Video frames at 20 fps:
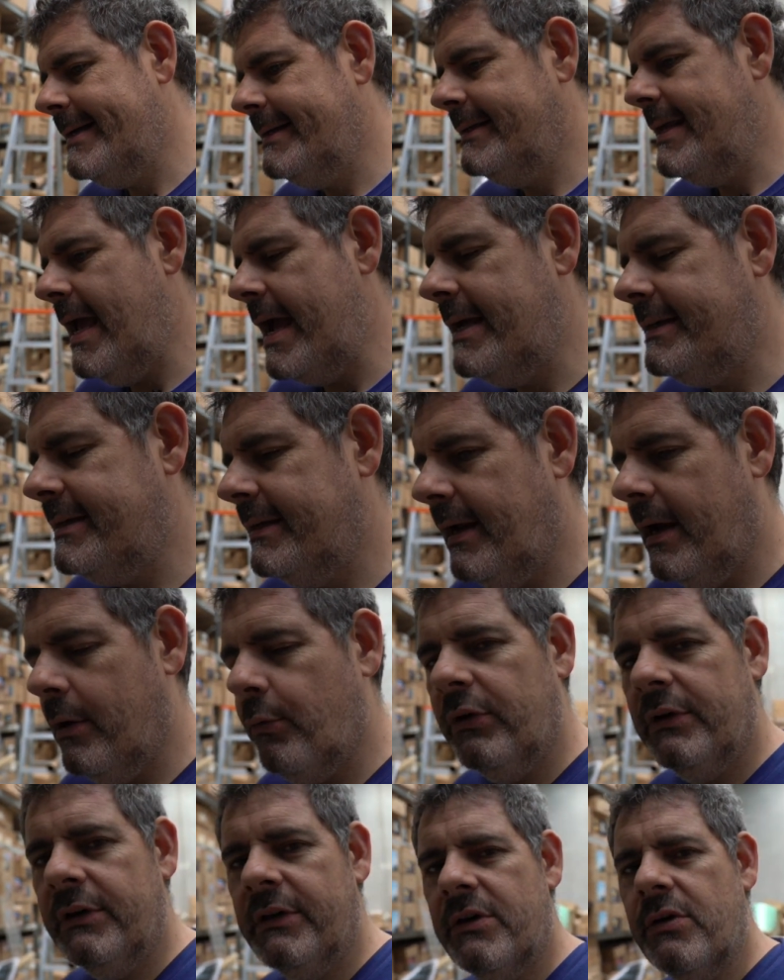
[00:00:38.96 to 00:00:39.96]
Today I
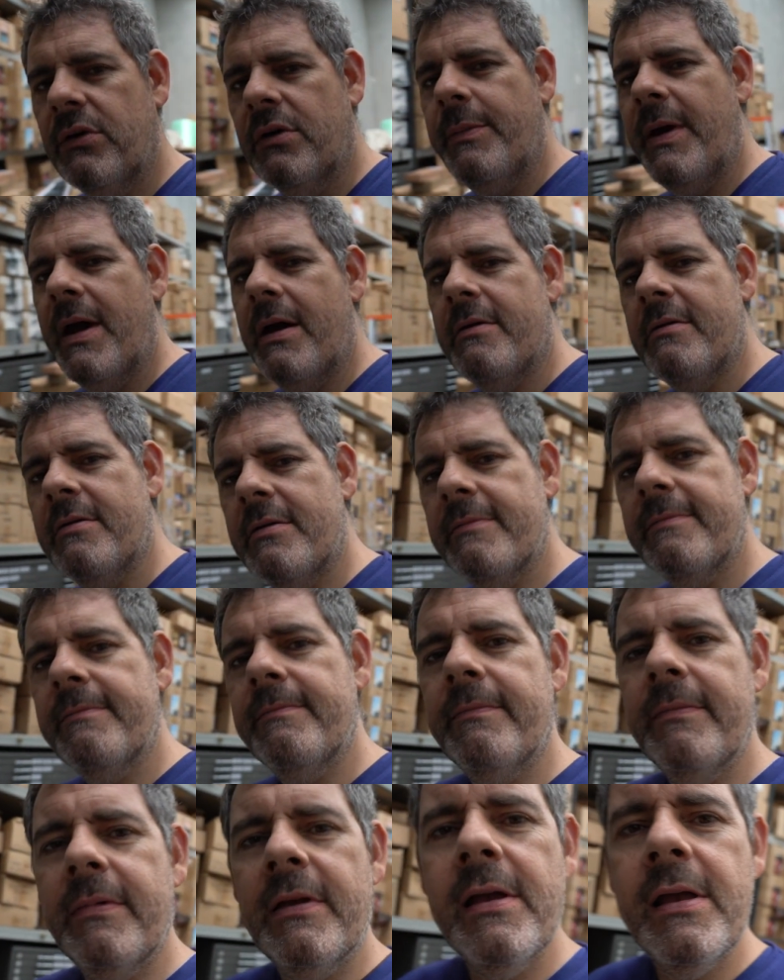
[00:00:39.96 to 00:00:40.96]
wanted to talk about,
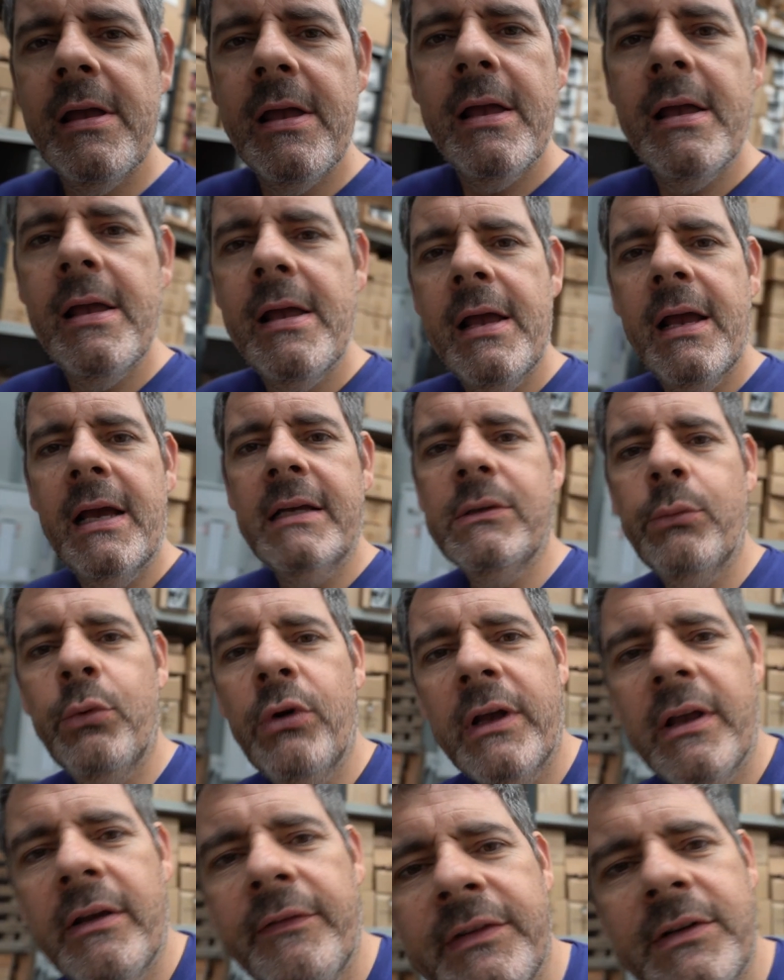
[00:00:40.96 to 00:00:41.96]
as a
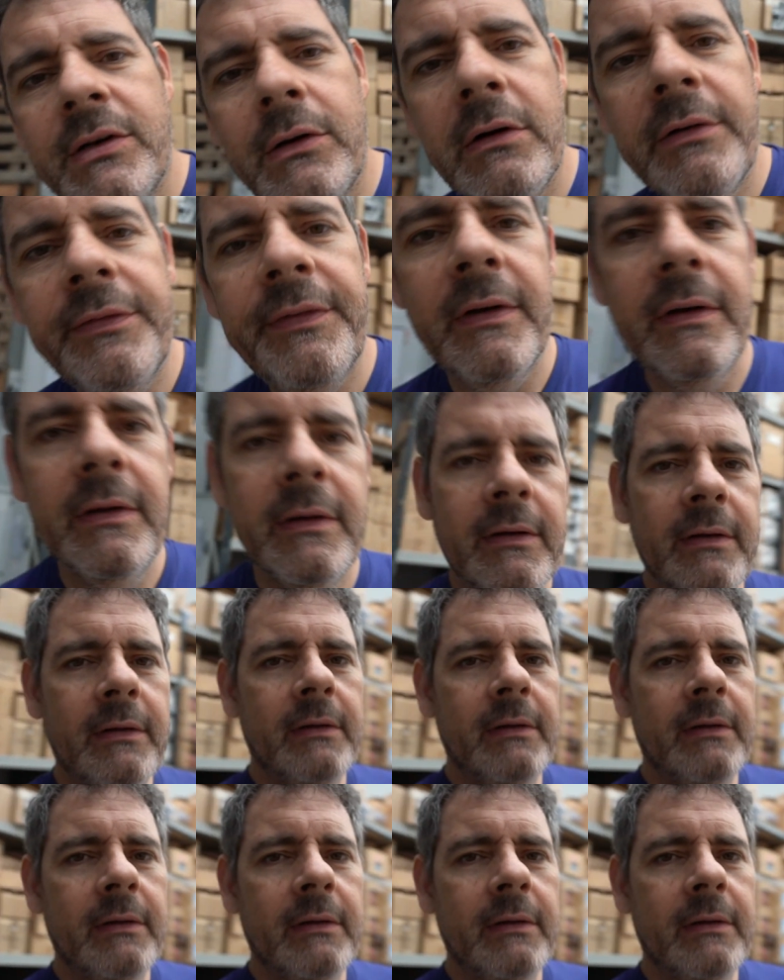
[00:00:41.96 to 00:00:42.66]
working photographer,